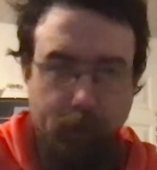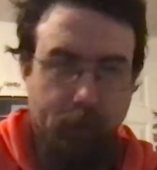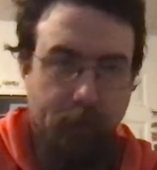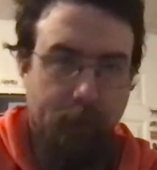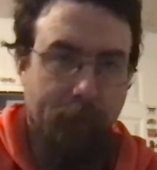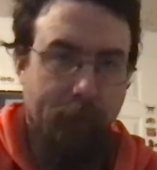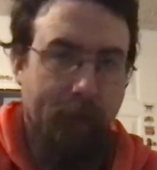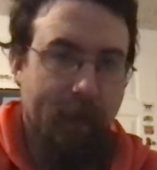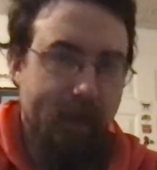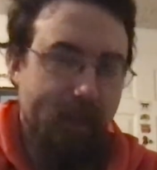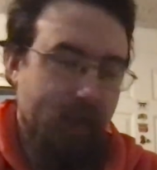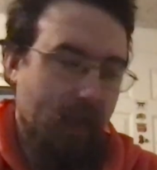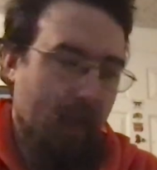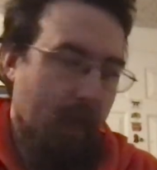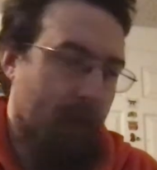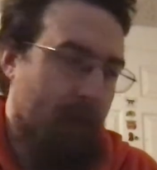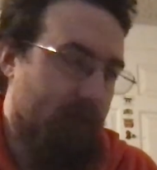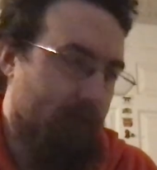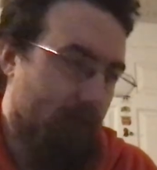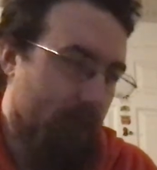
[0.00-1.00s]
base game
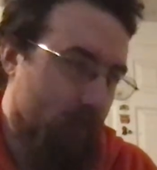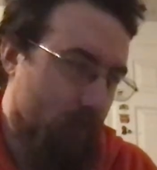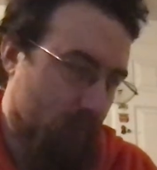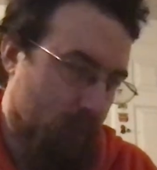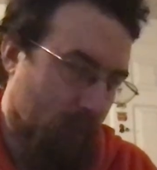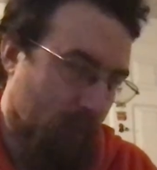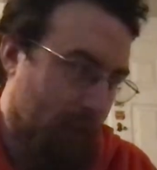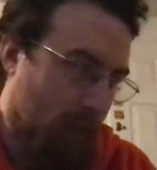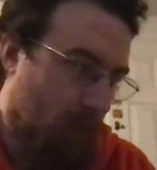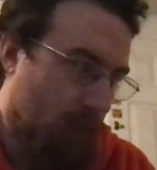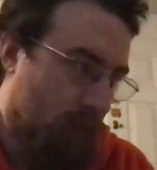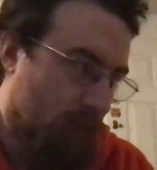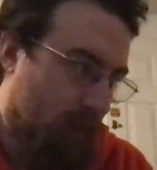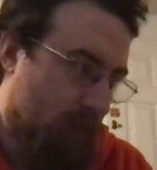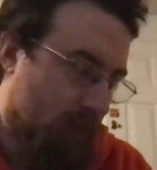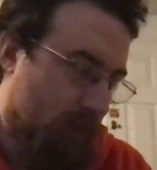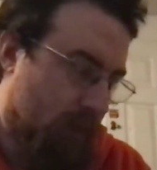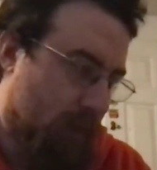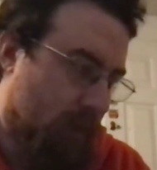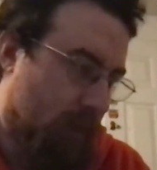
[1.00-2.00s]
first, which is my
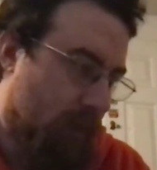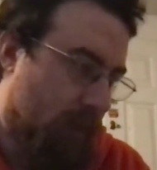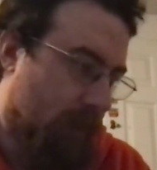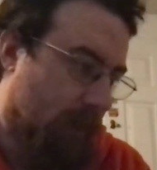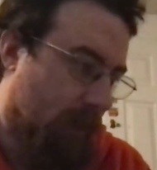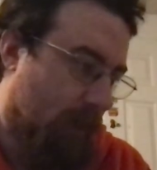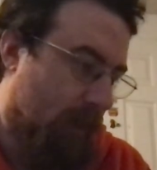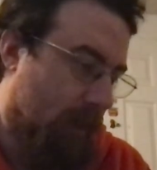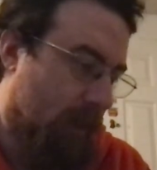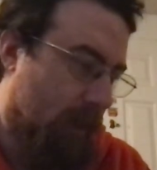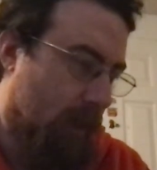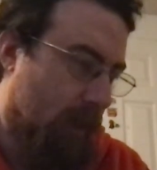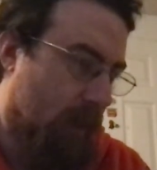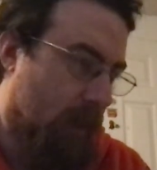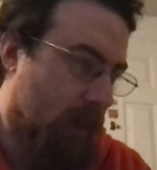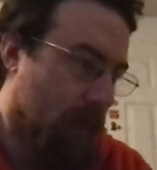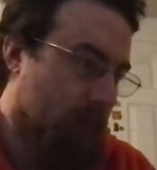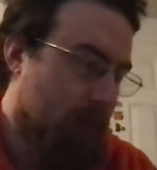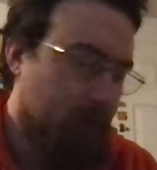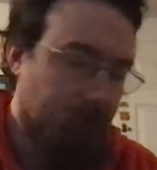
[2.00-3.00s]
policy on any